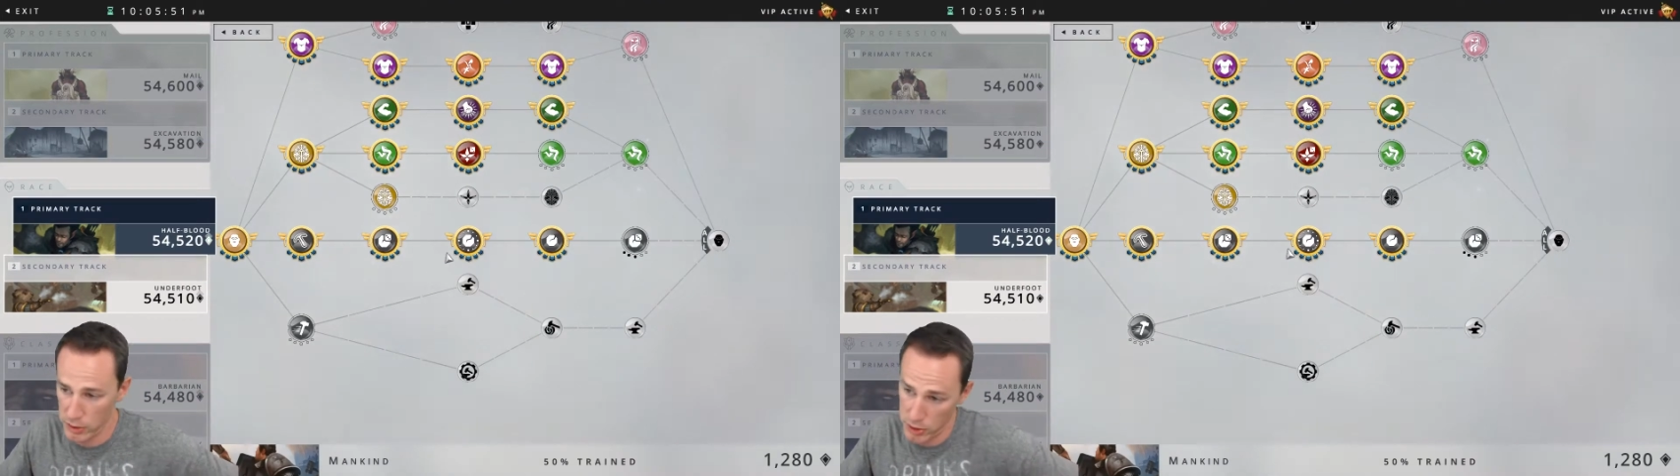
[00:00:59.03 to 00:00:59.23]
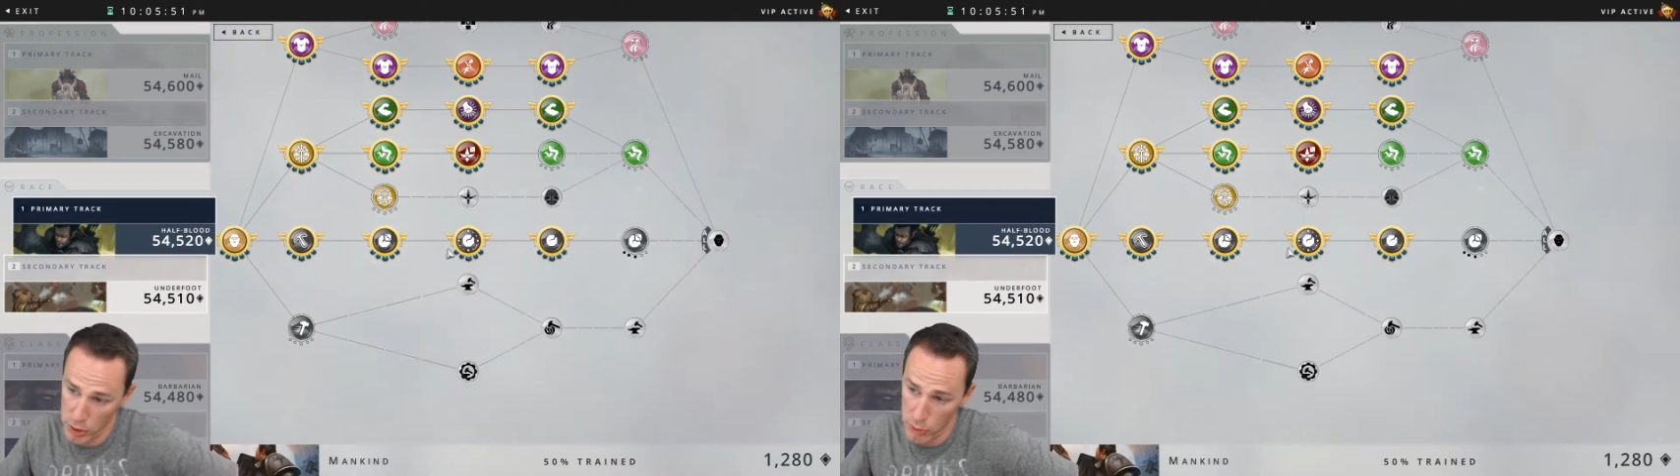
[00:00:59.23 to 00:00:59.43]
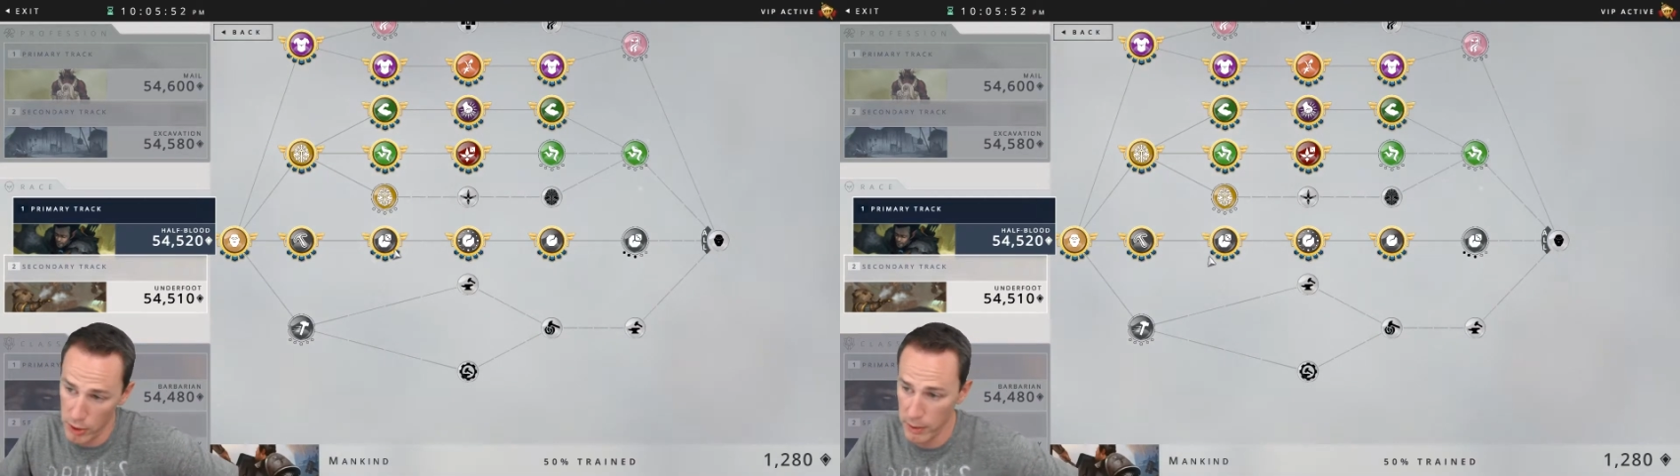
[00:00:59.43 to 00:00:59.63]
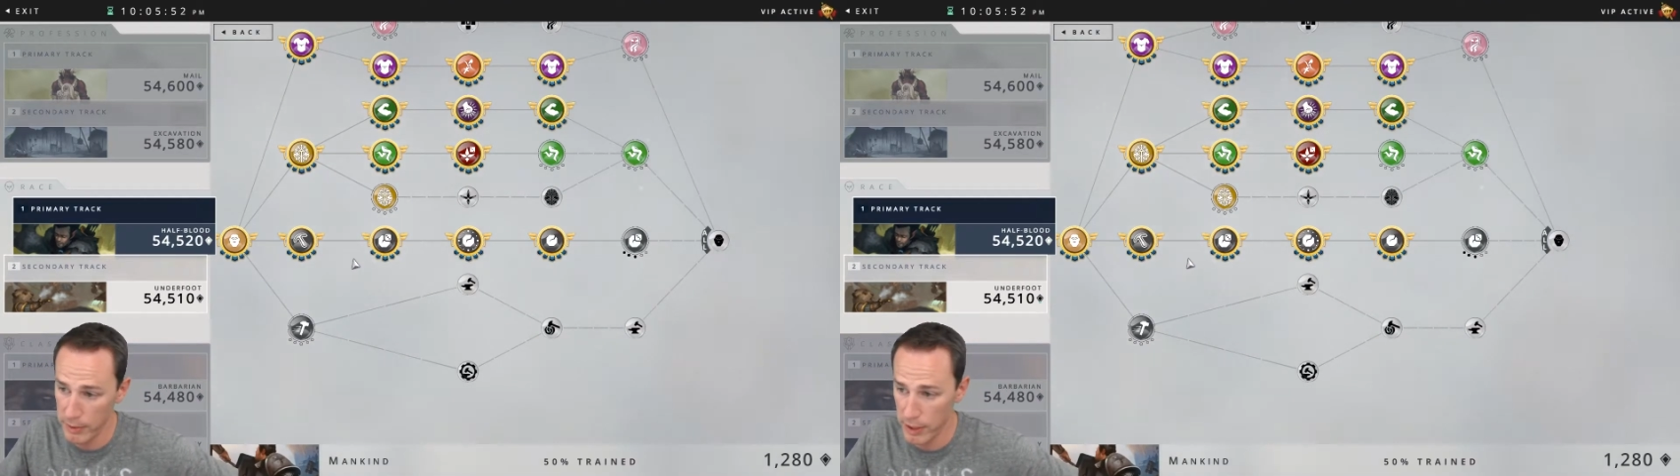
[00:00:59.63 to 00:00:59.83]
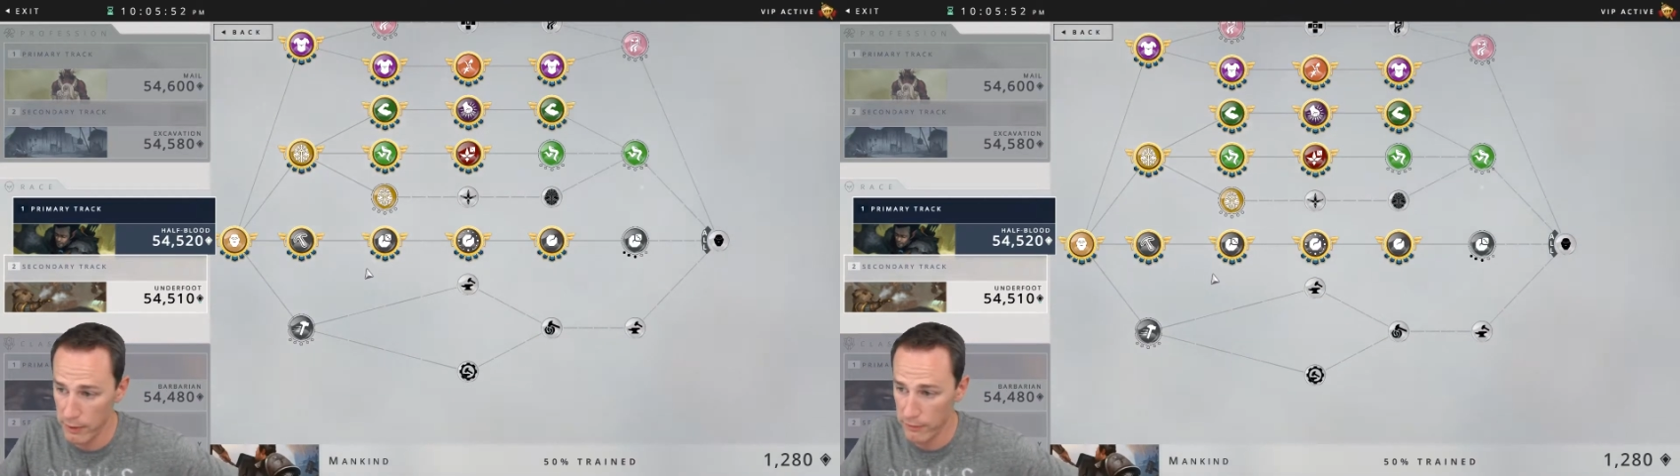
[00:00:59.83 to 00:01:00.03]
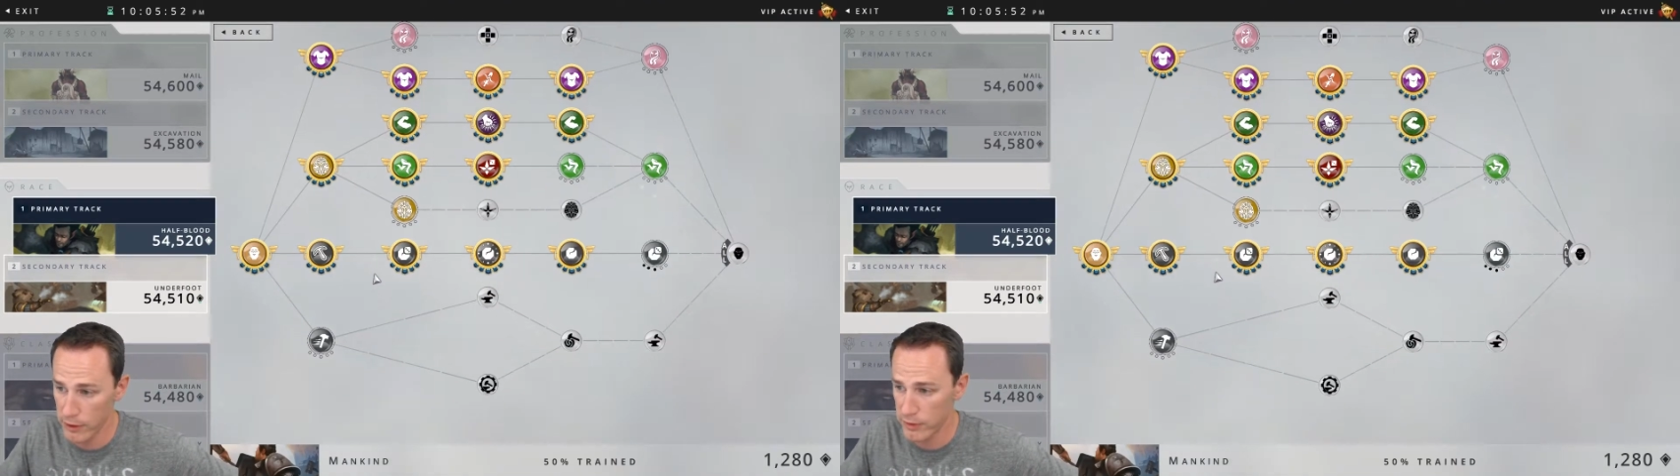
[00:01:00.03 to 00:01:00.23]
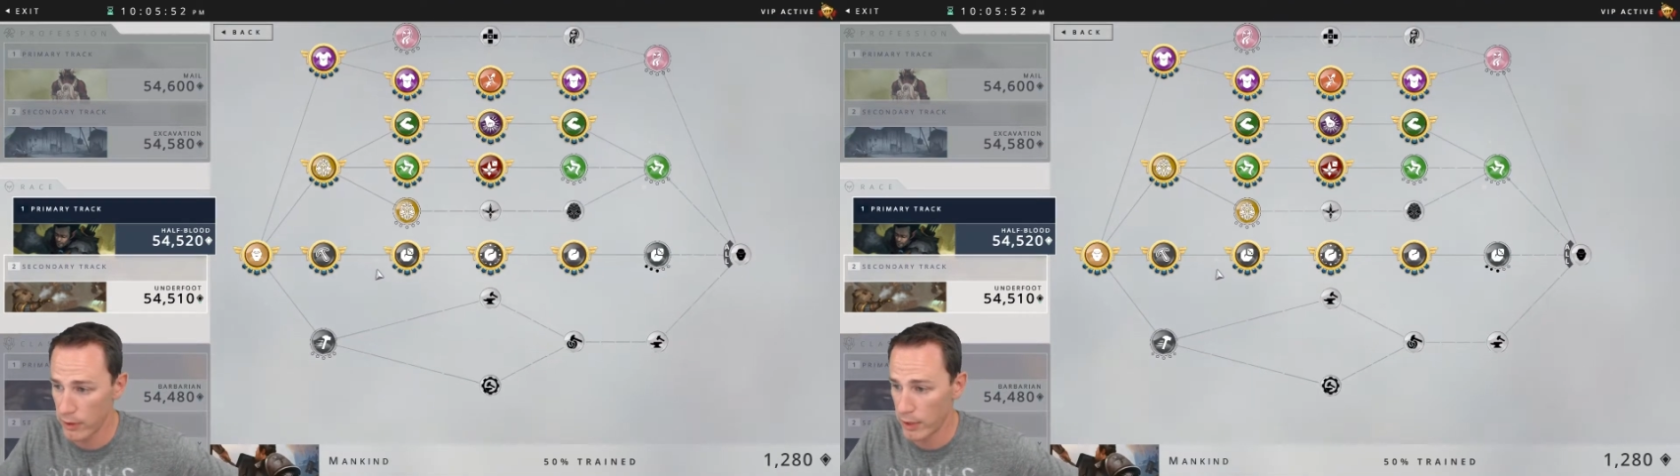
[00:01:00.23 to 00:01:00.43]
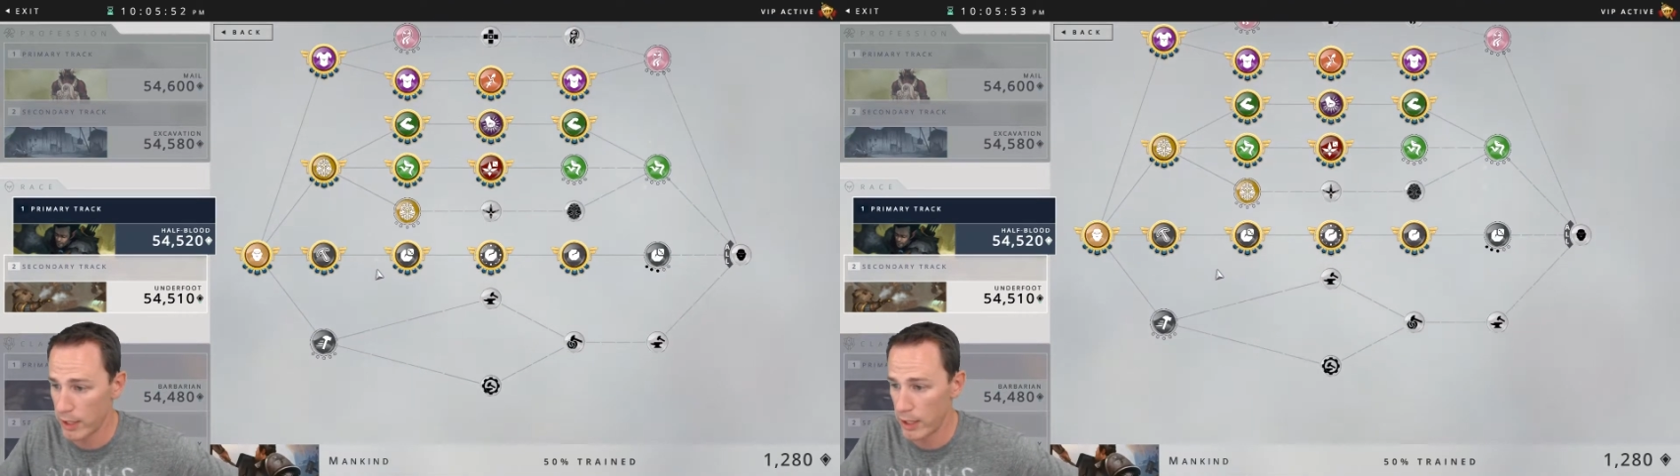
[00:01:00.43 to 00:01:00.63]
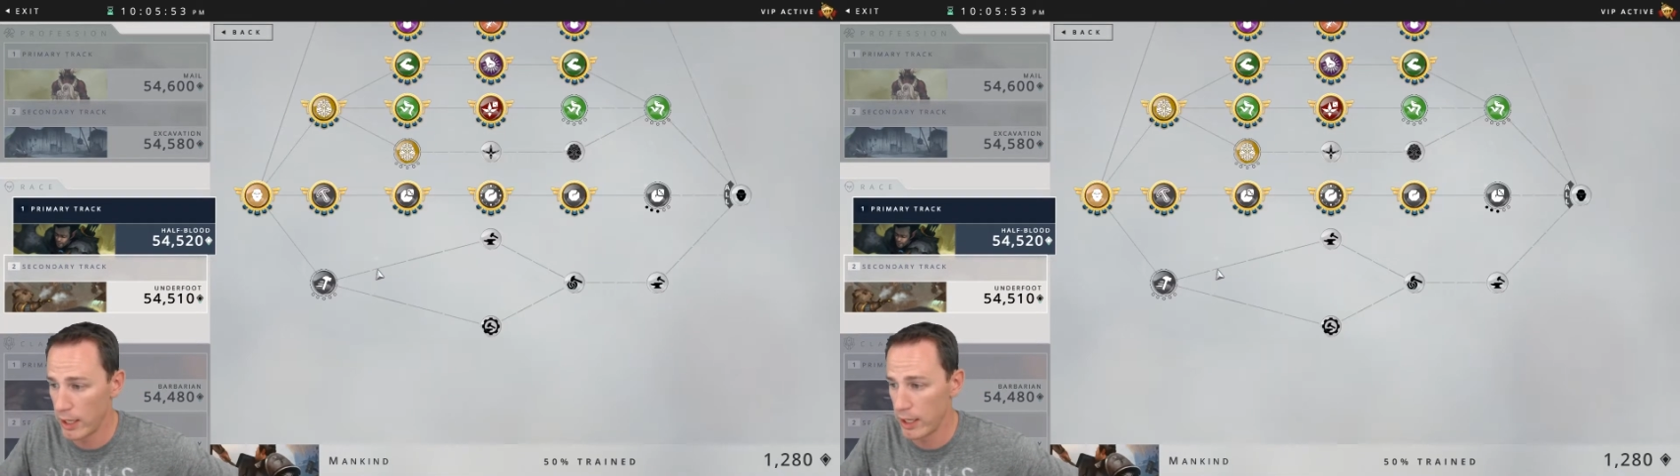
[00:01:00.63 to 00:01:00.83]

two are going to be, first of all, in